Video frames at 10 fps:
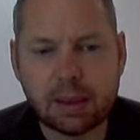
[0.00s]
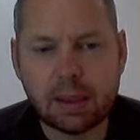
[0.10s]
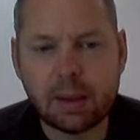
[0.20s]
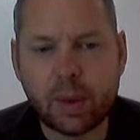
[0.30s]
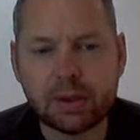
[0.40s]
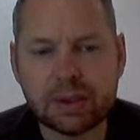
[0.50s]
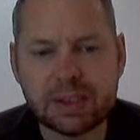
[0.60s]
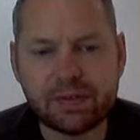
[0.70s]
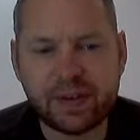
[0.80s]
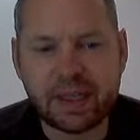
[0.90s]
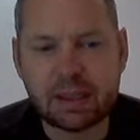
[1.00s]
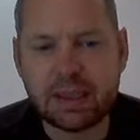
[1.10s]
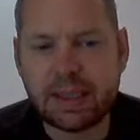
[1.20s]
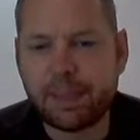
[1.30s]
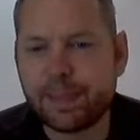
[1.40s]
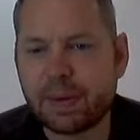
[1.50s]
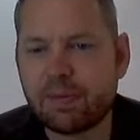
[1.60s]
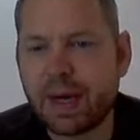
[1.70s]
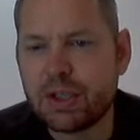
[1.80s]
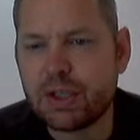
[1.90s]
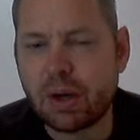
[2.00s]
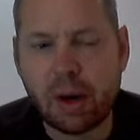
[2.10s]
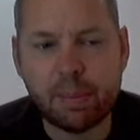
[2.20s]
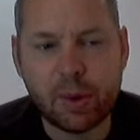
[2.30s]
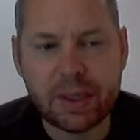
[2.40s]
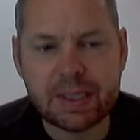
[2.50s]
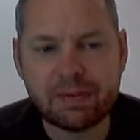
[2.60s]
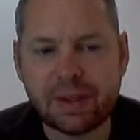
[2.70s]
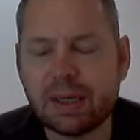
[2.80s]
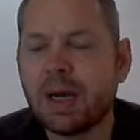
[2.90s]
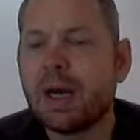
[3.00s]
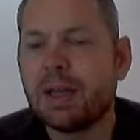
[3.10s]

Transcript: Well done, Sophia. Yep, the ratio, and morning, Sophia.